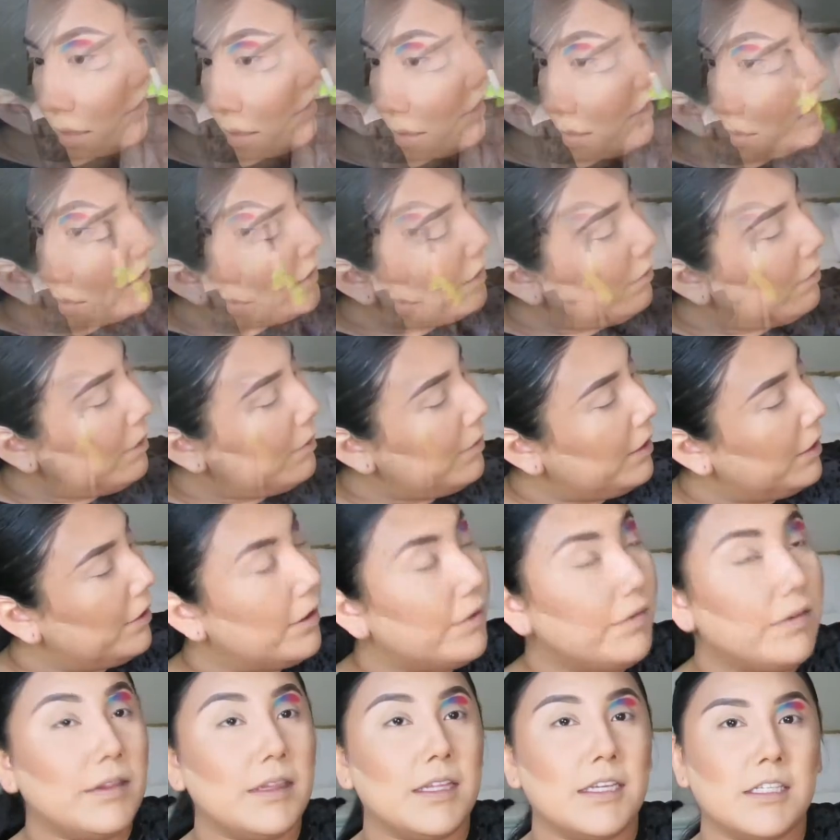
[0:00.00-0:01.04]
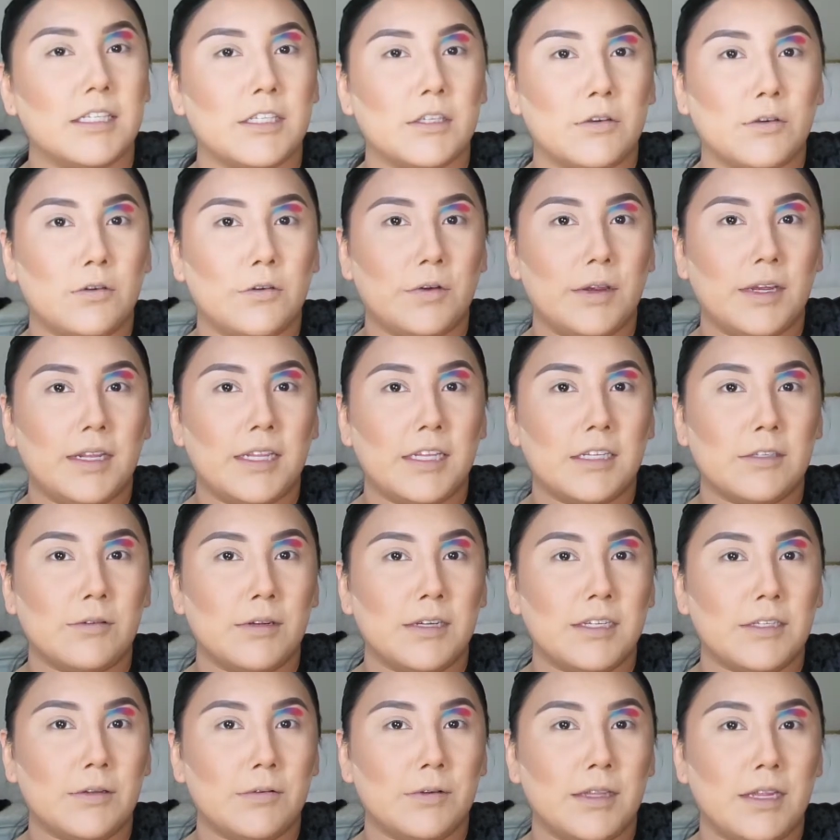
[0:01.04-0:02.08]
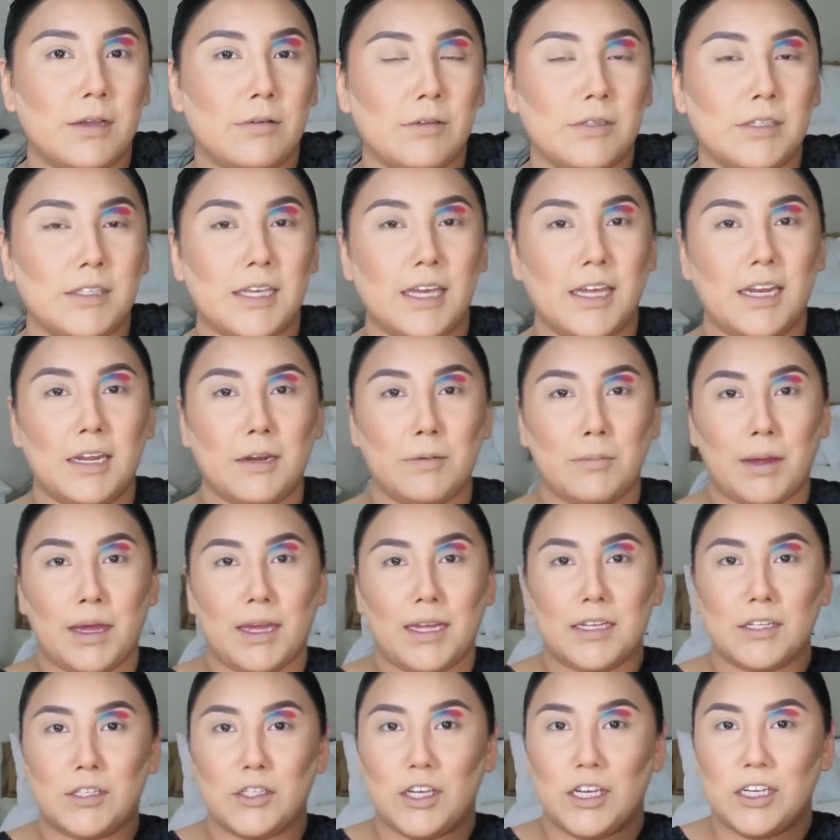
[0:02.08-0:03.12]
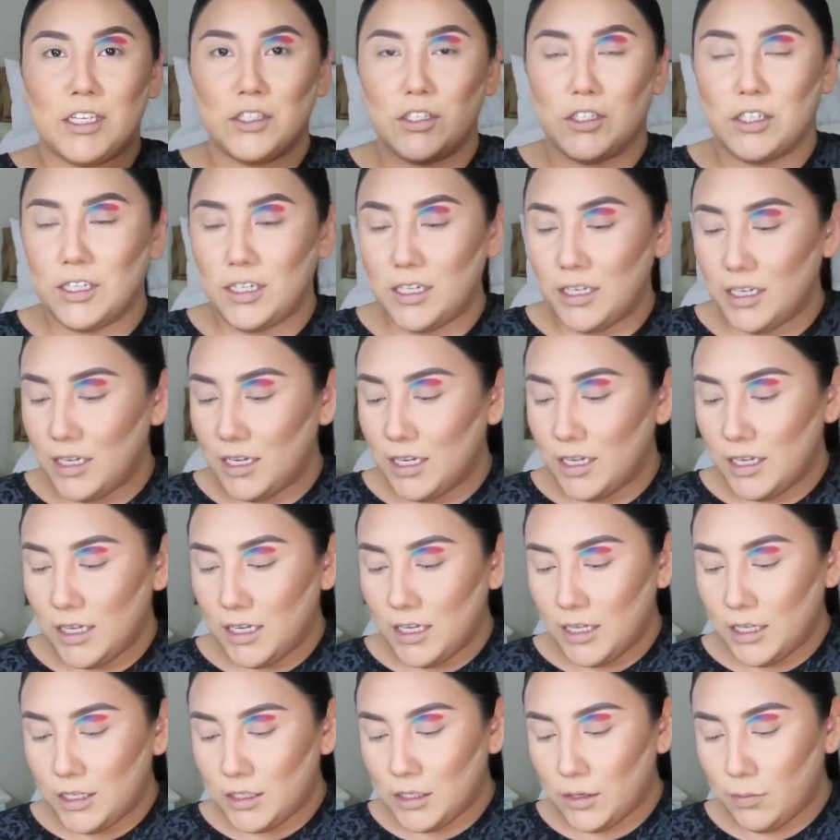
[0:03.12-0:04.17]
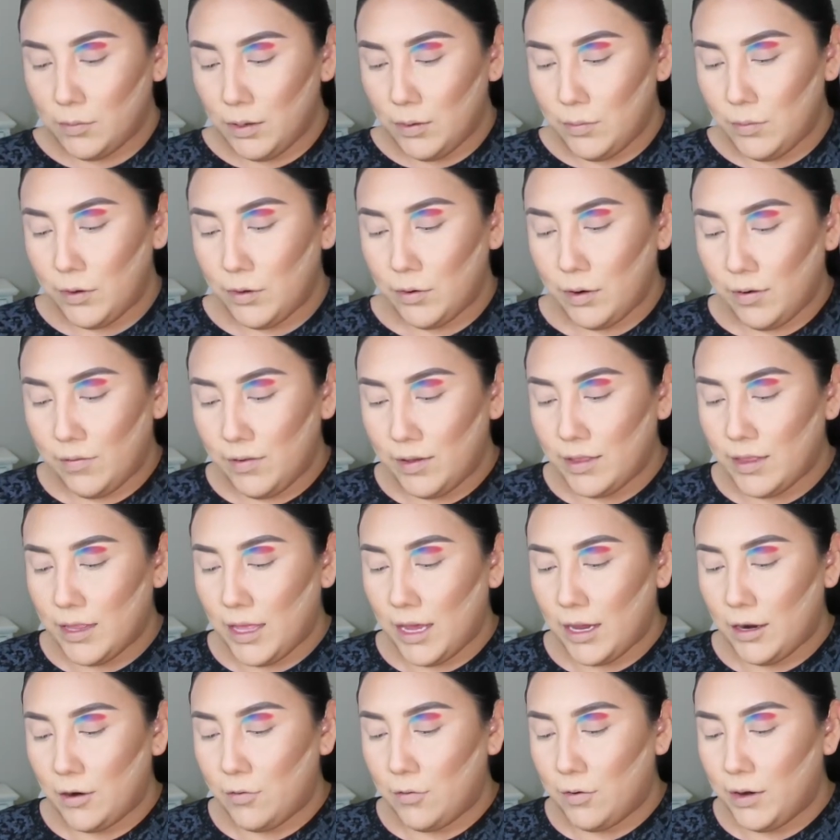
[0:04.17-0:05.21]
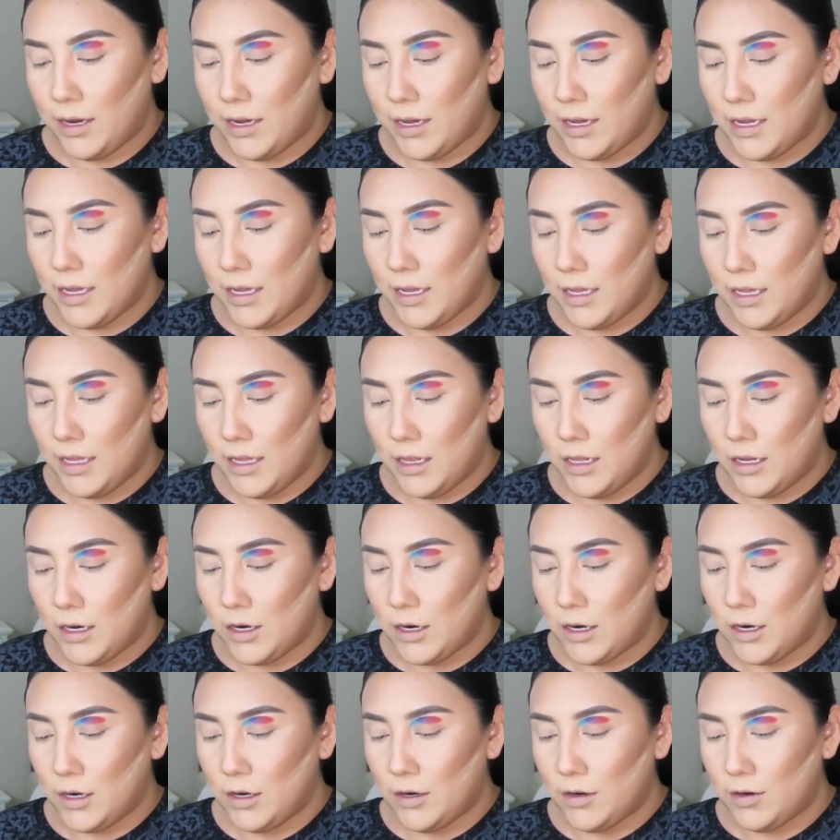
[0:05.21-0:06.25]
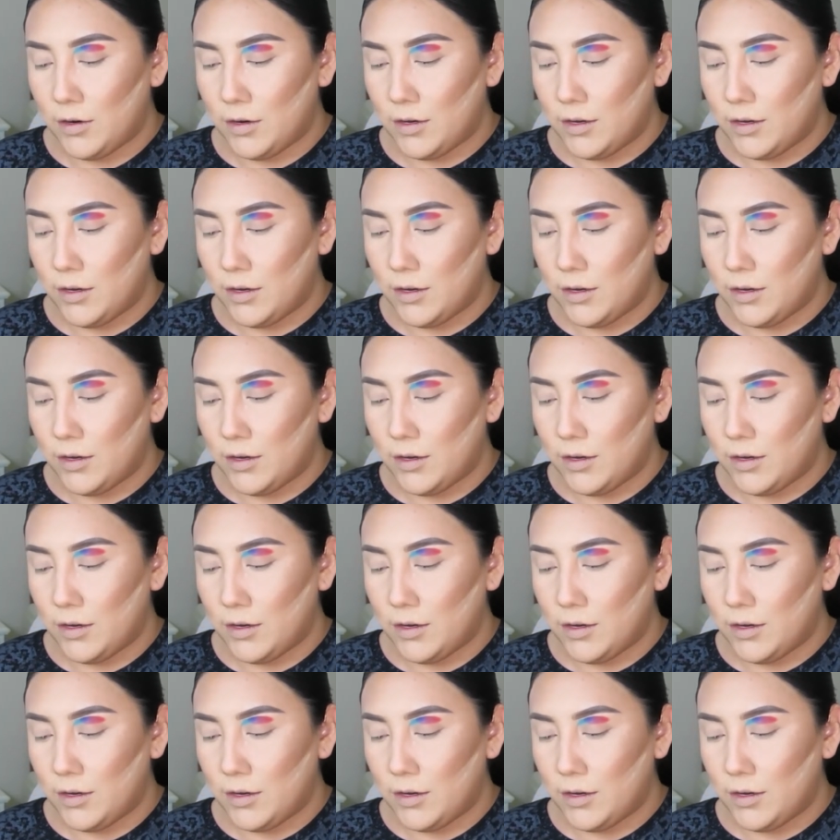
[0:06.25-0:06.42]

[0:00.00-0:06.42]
Next I'm going to be coloring this green. This one is the one that was getting my attention, so I'm going to be grabbing that green color.